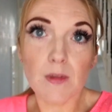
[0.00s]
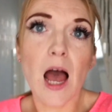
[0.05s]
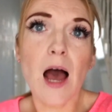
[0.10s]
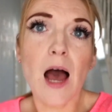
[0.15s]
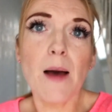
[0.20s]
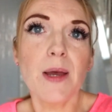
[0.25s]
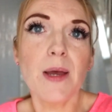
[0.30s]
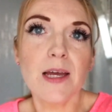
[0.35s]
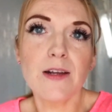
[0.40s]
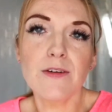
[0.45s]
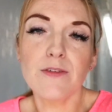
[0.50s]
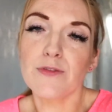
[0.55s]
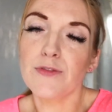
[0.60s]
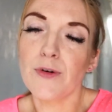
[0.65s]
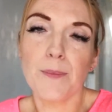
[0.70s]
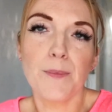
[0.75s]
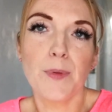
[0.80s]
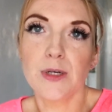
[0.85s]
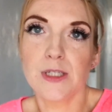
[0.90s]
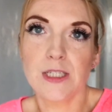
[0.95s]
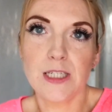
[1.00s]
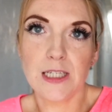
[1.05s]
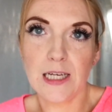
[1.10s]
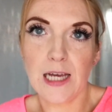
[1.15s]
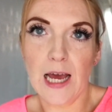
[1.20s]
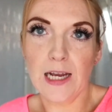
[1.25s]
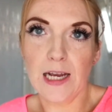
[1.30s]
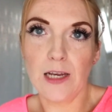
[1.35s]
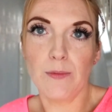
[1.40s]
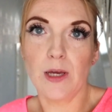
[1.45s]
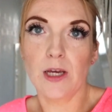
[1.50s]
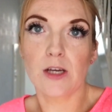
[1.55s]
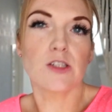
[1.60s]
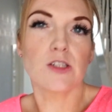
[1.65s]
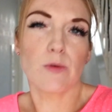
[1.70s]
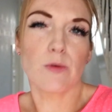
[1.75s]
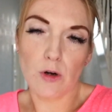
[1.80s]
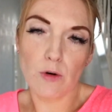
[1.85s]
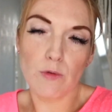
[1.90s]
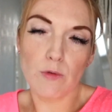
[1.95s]
I'm in from Monday anyway because
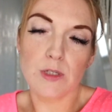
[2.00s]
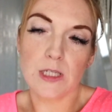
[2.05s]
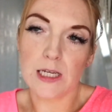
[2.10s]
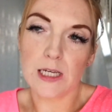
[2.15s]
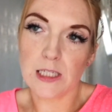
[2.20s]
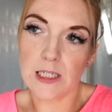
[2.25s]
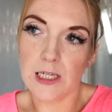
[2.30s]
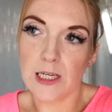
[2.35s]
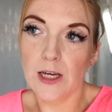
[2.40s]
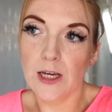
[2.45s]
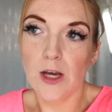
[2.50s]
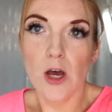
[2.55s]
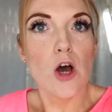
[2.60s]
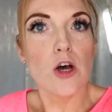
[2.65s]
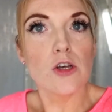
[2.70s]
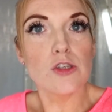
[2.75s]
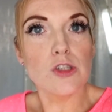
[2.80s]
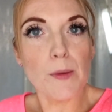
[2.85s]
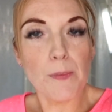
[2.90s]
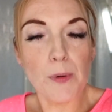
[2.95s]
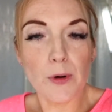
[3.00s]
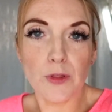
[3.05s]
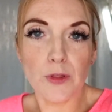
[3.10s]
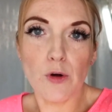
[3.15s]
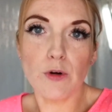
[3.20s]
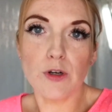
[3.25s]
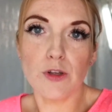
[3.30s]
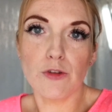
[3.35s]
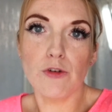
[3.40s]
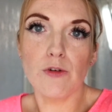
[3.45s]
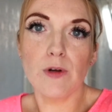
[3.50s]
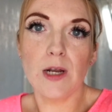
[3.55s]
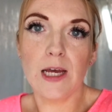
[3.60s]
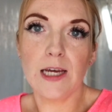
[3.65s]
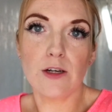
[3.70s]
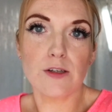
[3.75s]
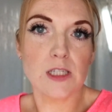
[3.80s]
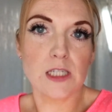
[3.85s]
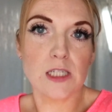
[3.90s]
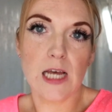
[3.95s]
we closed yesterday. So I put the order through
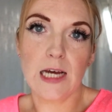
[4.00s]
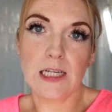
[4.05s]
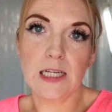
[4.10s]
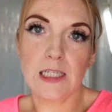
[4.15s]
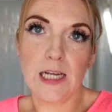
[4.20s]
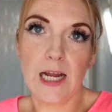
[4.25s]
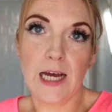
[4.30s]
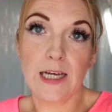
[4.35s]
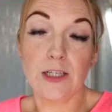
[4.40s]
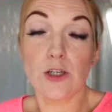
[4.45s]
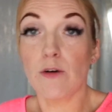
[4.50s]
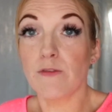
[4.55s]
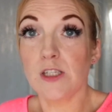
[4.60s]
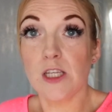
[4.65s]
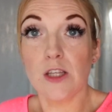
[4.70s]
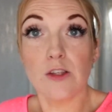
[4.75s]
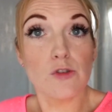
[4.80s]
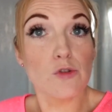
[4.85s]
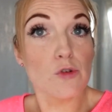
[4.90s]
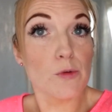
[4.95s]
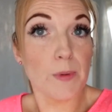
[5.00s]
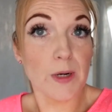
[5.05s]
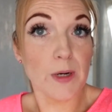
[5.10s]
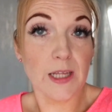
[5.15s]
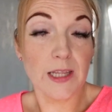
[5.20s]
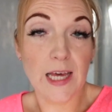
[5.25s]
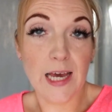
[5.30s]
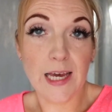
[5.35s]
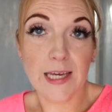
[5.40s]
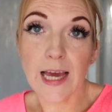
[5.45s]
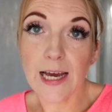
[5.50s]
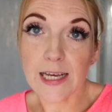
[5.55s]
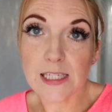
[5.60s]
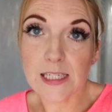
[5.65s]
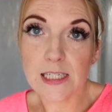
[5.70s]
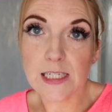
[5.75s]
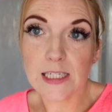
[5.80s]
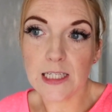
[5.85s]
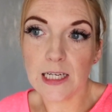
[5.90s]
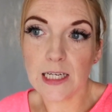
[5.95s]
late on Saturday night. Obviously, there's nobody there
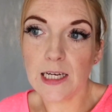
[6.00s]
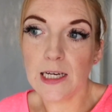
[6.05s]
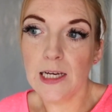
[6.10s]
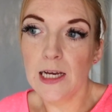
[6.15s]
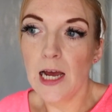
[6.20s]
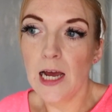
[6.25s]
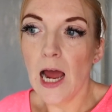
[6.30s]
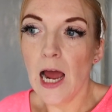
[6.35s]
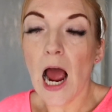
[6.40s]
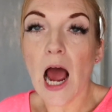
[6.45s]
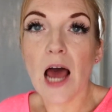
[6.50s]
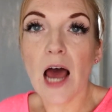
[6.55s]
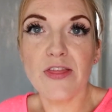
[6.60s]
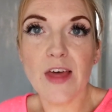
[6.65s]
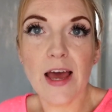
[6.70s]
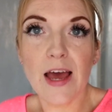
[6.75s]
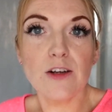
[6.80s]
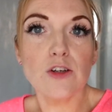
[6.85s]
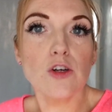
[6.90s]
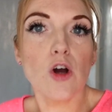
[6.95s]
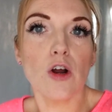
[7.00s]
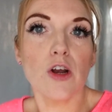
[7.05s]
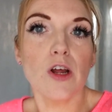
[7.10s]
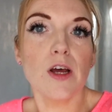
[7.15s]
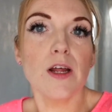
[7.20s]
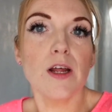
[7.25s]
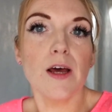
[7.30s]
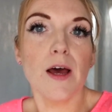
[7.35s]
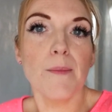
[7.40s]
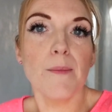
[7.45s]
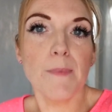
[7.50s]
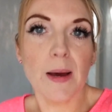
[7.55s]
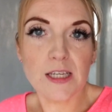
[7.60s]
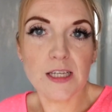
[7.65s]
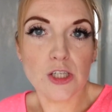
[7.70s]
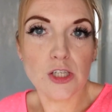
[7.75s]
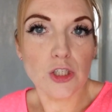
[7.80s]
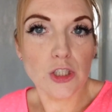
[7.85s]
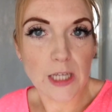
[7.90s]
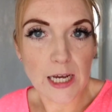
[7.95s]
yesterday. I then got a
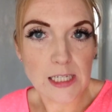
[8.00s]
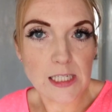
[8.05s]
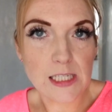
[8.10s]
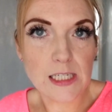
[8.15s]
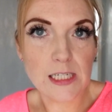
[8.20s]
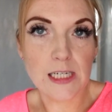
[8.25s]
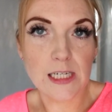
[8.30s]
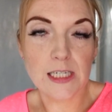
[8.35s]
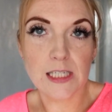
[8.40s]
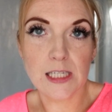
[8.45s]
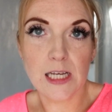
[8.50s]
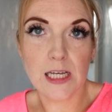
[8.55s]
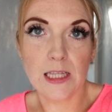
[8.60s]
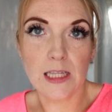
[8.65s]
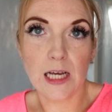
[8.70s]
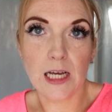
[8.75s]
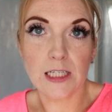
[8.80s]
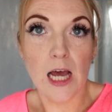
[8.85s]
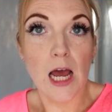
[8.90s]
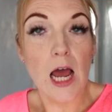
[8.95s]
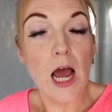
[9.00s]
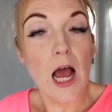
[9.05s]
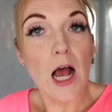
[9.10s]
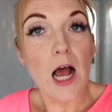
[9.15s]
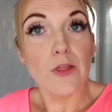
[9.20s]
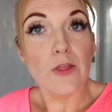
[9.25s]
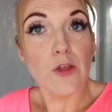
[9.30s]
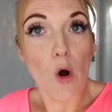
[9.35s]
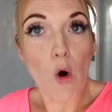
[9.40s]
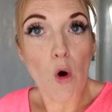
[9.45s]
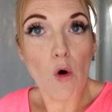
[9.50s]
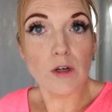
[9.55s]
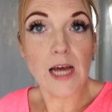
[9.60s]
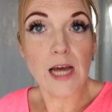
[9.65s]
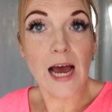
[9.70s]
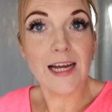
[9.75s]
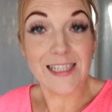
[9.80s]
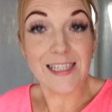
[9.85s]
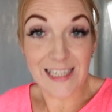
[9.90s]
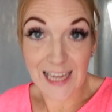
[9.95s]
message yesterday saying that the
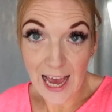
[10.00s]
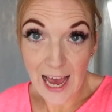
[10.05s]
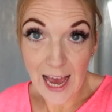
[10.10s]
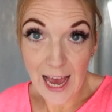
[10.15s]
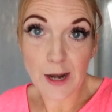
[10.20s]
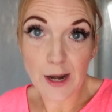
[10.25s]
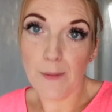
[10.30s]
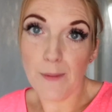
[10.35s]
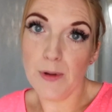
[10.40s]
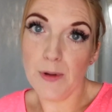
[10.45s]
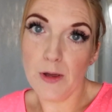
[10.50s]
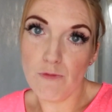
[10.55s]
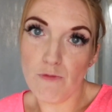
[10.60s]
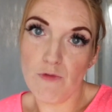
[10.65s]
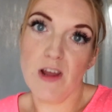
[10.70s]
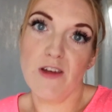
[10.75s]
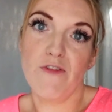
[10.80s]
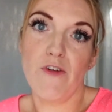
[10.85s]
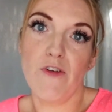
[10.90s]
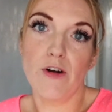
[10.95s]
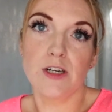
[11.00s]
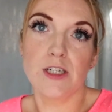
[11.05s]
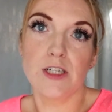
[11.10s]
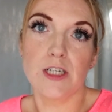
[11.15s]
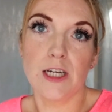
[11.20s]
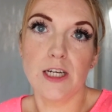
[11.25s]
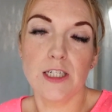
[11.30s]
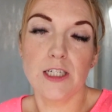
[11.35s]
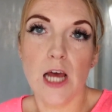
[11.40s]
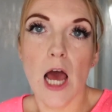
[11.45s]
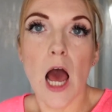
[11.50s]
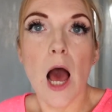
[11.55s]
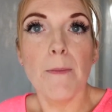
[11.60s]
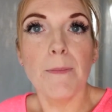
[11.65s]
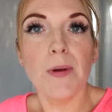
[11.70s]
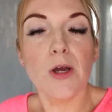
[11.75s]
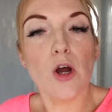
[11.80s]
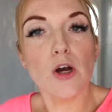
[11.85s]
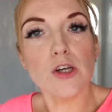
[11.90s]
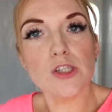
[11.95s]
order had again been refunded
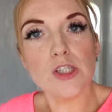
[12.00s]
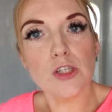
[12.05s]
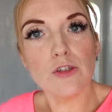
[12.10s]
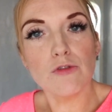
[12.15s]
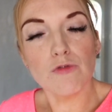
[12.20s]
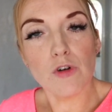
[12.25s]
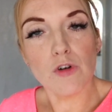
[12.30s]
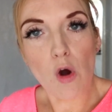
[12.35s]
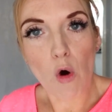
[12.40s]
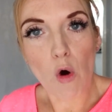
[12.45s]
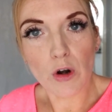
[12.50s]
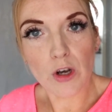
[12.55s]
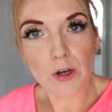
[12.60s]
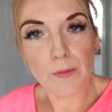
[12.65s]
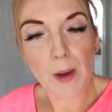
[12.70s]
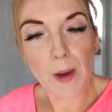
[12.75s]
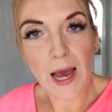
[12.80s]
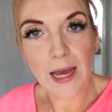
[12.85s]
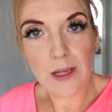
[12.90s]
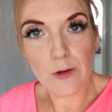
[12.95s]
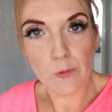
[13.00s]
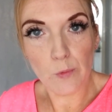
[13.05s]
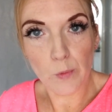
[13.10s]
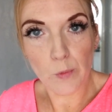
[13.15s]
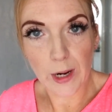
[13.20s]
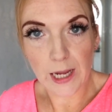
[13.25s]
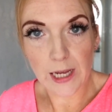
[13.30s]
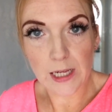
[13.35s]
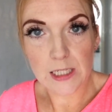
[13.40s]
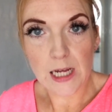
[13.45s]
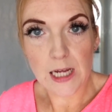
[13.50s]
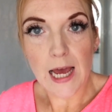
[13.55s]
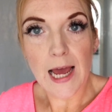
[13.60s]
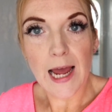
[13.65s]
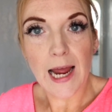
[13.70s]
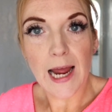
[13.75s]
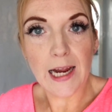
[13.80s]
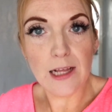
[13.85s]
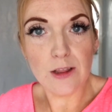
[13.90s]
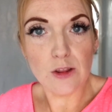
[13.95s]
because they'd recorded my height and weight
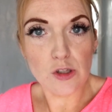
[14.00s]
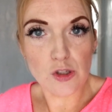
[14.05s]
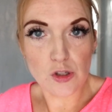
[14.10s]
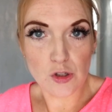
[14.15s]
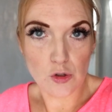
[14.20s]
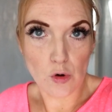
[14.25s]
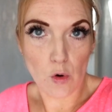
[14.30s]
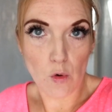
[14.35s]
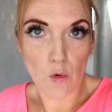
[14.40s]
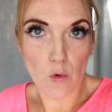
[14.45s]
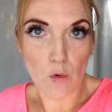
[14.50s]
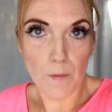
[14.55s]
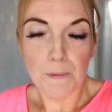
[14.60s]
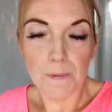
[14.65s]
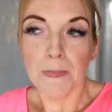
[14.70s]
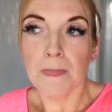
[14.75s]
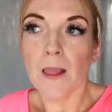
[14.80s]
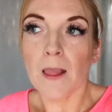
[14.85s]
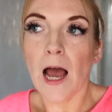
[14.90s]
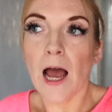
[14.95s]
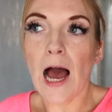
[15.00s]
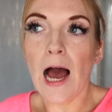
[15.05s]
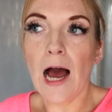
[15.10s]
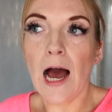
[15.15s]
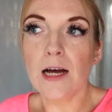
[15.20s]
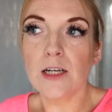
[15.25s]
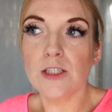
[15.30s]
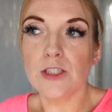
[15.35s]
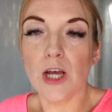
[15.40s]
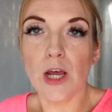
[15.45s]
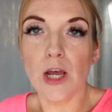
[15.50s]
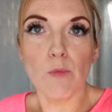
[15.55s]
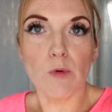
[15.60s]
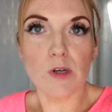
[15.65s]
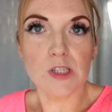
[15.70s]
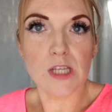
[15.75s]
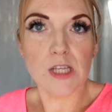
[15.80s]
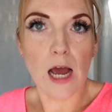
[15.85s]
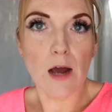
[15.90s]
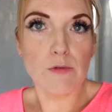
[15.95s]
in the store and
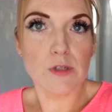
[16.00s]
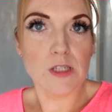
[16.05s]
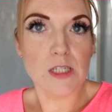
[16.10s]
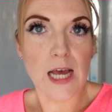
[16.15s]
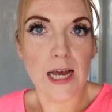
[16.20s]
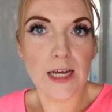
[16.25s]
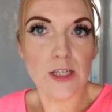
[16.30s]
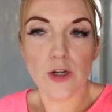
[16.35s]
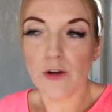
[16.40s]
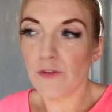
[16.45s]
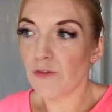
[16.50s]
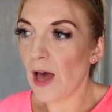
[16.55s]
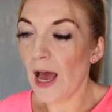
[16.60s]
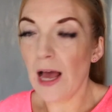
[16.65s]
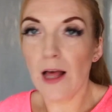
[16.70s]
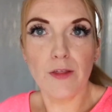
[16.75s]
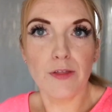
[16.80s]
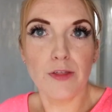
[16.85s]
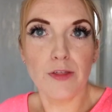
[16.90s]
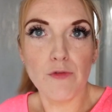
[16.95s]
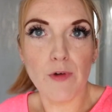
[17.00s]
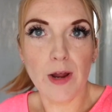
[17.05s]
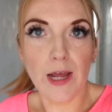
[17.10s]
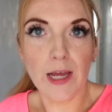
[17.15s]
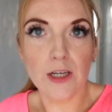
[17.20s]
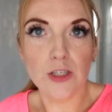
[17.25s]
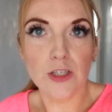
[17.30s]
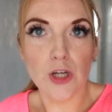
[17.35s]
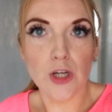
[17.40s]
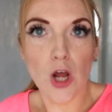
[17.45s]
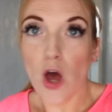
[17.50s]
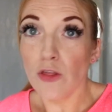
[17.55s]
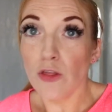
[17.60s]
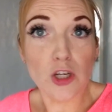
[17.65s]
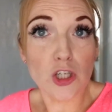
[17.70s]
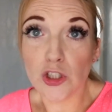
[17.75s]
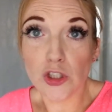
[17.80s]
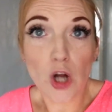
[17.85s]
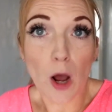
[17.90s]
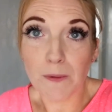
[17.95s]
it was outside of the healthy range.
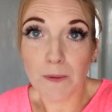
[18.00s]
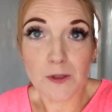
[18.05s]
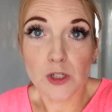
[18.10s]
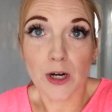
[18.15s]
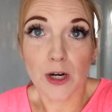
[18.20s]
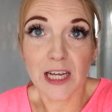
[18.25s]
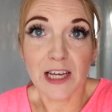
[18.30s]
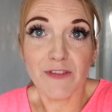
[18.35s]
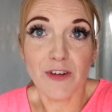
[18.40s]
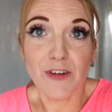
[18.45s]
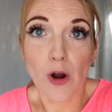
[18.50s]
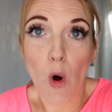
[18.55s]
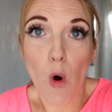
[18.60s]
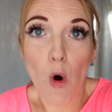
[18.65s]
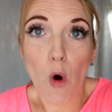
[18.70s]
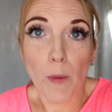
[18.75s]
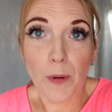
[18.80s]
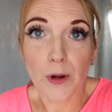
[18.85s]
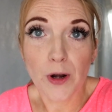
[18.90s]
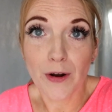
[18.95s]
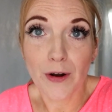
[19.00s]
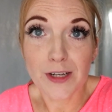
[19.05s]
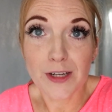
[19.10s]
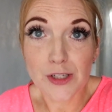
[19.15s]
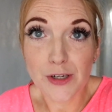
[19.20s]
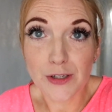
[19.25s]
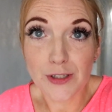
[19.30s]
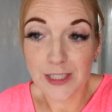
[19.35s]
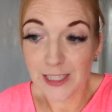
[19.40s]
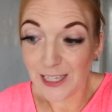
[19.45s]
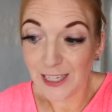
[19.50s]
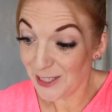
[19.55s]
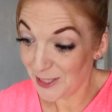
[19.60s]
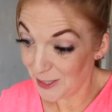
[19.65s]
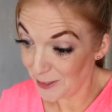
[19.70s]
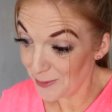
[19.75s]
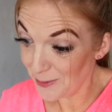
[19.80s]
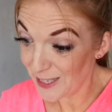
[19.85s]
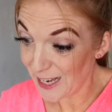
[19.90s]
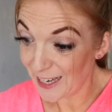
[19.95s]
The shop's not even open on a Sunday.
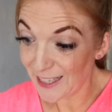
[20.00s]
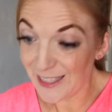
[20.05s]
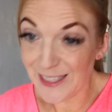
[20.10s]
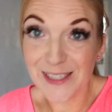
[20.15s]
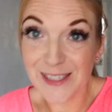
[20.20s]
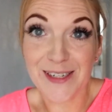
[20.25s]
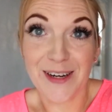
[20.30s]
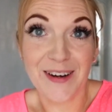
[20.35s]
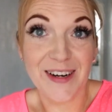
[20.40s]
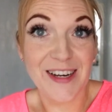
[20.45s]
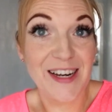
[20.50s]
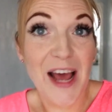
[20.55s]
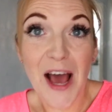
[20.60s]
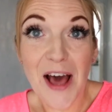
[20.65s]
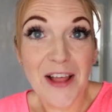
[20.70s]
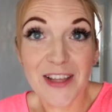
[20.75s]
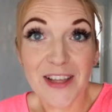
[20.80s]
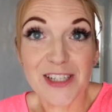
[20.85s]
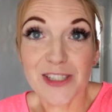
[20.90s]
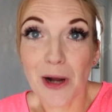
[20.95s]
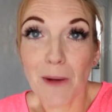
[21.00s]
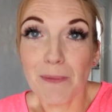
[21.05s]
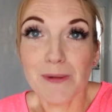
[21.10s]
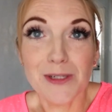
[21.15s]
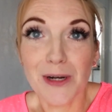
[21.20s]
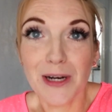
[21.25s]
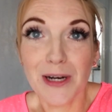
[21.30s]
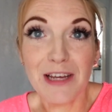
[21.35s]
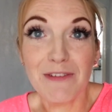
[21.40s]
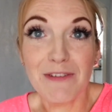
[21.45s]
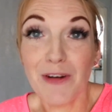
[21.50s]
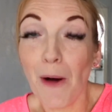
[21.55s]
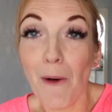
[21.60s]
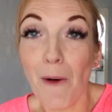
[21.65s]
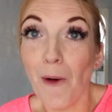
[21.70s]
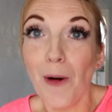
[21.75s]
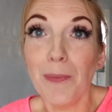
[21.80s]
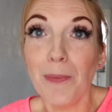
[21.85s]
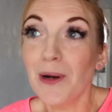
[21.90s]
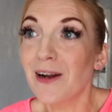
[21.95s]
2 seconds, darling. The shop's not even
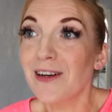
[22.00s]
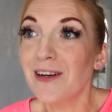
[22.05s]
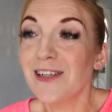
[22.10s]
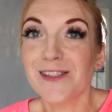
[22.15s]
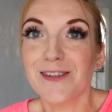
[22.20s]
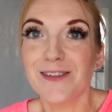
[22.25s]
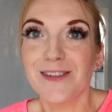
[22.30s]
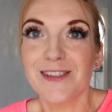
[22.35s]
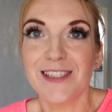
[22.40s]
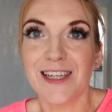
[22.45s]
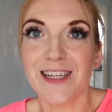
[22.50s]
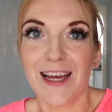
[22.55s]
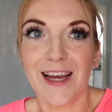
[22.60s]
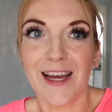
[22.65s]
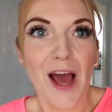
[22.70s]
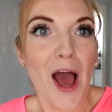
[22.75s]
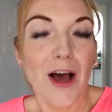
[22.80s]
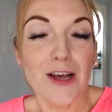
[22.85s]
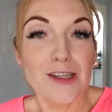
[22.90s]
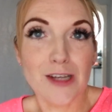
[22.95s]
open on a Sunday.